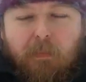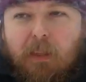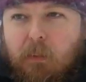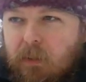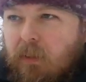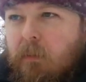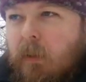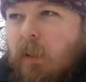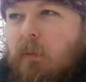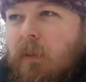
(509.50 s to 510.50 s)
when summer
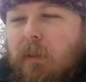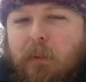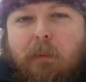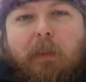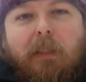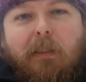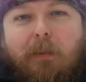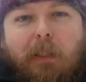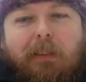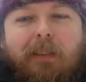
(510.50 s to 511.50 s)
comes it will be
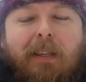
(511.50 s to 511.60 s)
quite